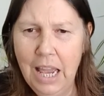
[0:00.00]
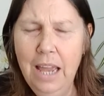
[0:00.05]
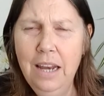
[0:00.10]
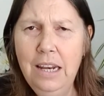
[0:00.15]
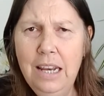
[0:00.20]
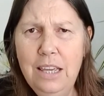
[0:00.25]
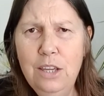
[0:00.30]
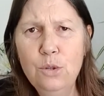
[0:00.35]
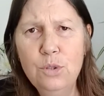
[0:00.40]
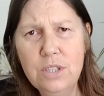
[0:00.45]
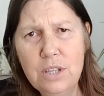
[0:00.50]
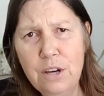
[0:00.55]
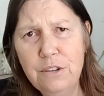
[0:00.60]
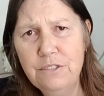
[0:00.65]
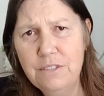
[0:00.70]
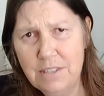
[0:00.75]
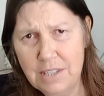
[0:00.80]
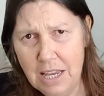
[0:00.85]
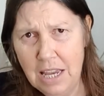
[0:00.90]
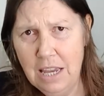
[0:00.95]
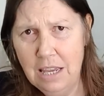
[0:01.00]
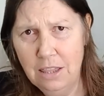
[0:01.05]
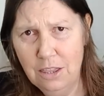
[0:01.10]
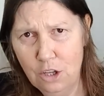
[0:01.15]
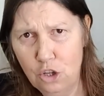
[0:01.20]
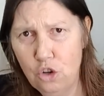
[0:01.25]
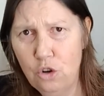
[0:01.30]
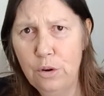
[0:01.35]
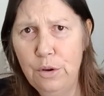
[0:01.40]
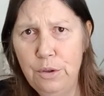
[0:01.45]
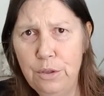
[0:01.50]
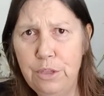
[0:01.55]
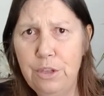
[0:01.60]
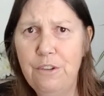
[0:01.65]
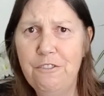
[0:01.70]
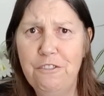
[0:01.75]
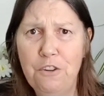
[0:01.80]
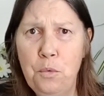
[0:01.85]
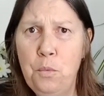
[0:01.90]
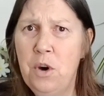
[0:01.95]
And let yourself see the truth
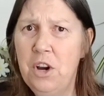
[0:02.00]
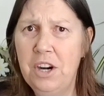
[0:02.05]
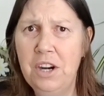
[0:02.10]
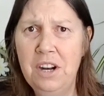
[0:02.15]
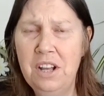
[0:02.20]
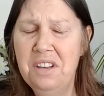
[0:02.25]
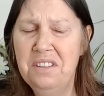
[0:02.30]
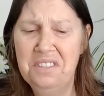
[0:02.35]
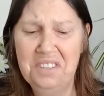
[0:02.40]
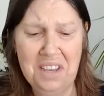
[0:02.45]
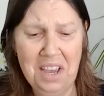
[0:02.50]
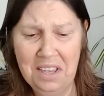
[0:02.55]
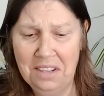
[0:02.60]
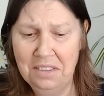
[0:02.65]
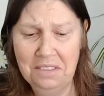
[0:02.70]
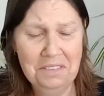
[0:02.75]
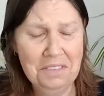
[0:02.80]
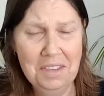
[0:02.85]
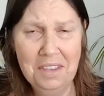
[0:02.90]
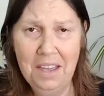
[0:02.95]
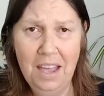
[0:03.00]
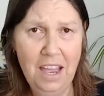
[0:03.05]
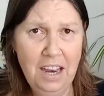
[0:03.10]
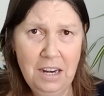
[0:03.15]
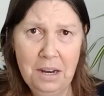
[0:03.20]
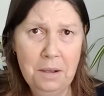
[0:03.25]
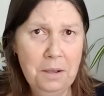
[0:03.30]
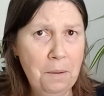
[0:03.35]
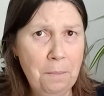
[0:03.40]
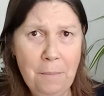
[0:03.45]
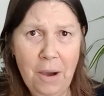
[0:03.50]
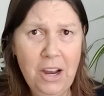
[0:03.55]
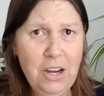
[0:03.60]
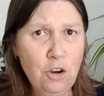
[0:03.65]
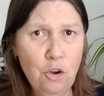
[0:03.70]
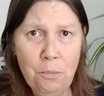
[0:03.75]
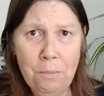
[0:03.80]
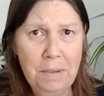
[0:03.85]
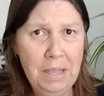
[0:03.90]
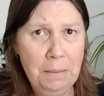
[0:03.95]
for what it is. And it might
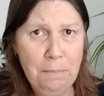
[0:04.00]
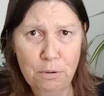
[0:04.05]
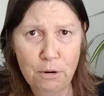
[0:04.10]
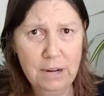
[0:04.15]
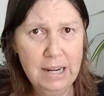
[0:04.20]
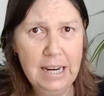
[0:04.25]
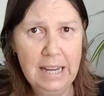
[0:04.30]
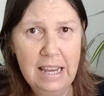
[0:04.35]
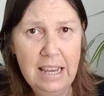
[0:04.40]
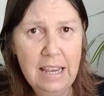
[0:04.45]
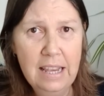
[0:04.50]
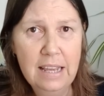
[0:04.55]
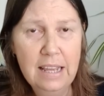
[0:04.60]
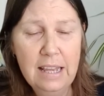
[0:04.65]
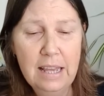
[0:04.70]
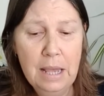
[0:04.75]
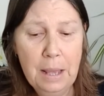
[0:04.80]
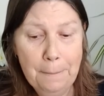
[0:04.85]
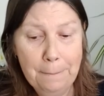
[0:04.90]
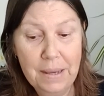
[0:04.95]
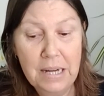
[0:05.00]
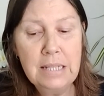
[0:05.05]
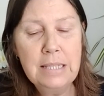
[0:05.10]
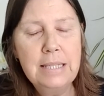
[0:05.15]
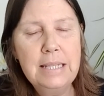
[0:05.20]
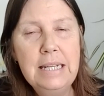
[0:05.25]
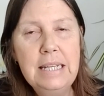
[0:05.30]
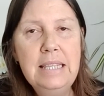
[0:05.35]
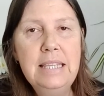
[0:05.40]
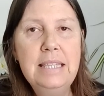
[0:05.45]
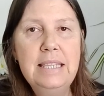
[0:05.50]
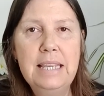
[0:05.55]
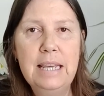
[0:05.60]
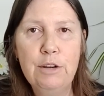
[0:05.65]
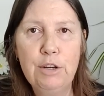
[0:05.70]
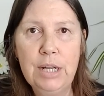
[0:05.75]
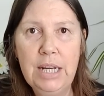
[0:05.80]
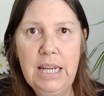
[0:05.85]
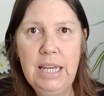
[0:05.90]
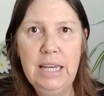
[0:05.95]
not be pretty, but it's
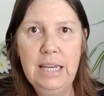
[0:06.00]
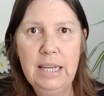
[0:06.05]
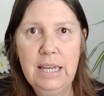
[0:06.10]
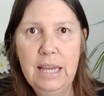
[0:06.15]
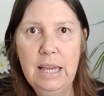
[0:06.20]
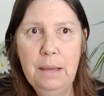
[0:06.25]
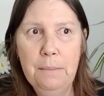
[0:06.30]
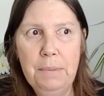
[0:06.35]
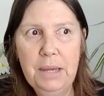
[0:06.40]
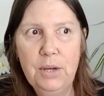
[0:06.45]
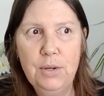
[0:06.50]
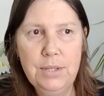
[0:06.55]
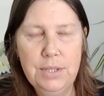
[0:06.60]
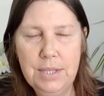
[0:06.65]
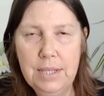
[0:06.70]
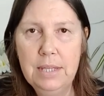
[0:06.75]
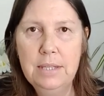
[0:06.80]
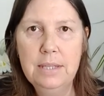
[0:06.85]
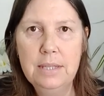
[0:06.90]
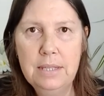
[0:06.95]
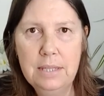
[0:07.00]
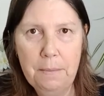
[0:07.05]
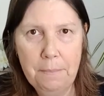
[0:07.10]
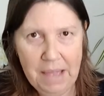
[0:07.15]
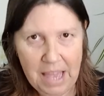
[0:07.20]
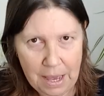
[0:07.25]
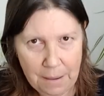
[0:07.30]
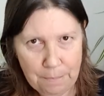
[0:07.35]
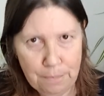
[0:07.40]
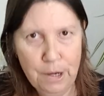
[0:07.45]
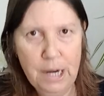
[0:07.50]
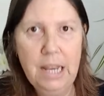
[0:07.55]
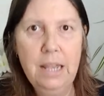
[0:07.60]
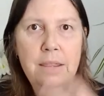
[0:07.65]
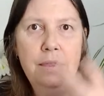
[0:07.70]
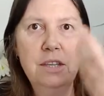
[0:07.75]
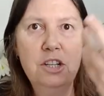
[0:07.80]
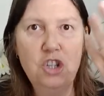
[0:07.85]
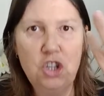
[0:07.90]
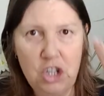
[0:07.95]
necessary, because this is about
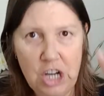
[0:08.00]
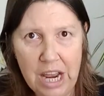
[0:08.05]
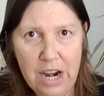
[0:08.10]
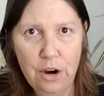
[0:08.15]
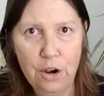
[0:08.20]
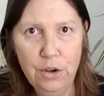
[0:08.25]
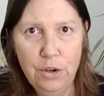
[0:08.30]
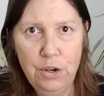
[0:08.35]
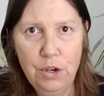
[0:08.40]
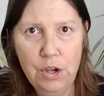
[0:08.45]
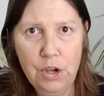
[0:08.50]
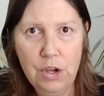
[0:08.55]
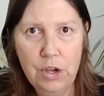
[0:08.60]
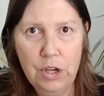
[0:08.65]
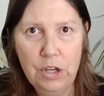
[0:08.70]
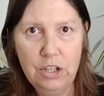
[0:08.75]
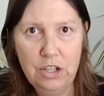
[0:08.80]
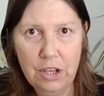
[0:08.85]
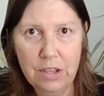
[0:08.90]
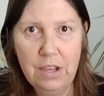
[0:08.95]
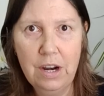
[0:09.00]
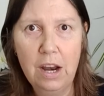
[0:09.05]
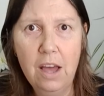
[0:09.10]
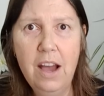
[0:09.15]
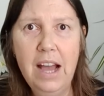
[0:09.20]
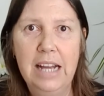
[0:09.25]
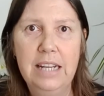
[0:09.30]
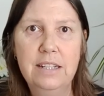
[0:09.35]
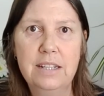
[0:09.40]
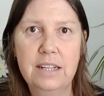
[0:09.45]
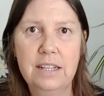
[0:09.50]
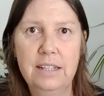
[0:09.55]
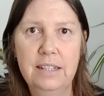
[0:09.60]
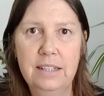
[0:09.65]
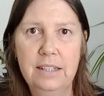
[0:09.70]
bringing the shadow to the light.